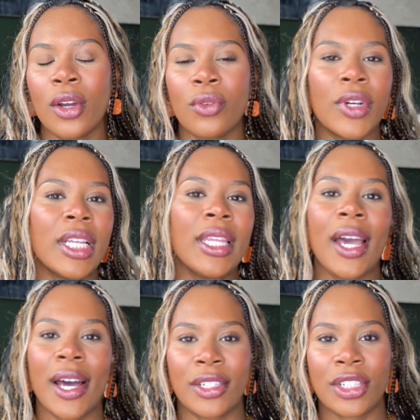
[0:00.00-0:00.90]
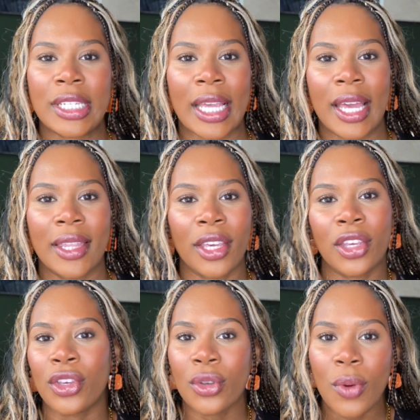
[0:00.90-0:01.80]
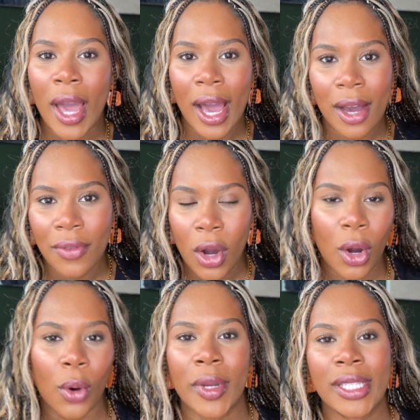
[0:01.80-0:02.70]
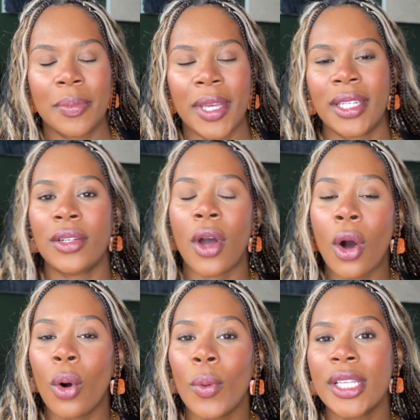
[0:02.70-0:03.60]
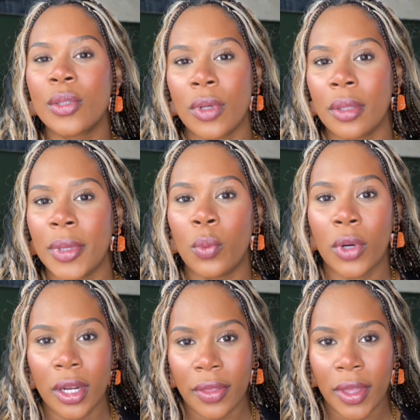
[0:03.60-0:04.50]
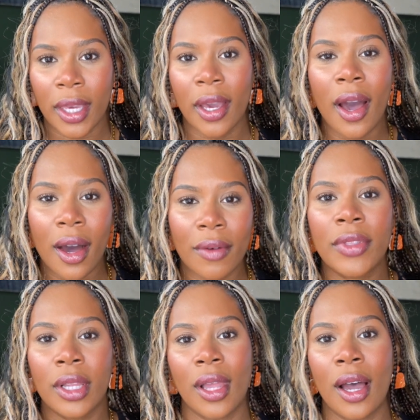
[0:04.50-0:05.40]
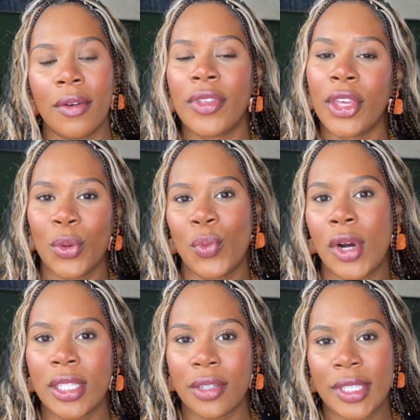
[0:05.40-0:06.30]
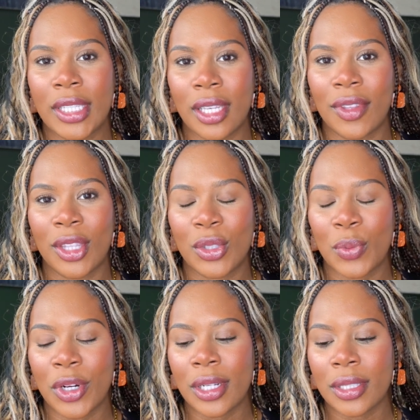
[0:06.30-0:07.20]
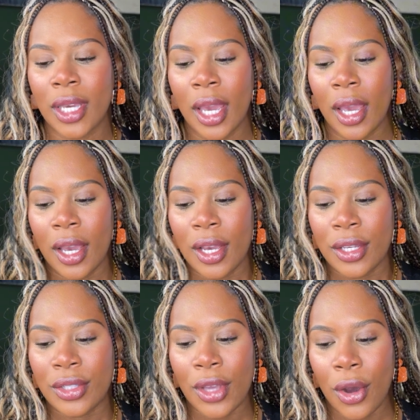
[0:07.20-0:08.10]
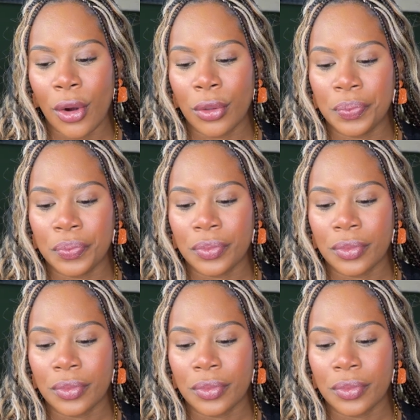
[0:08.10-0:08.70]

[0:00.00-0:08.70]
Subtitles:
really understand that you have always been and always will be worthy of the love that you want to receive in this world. So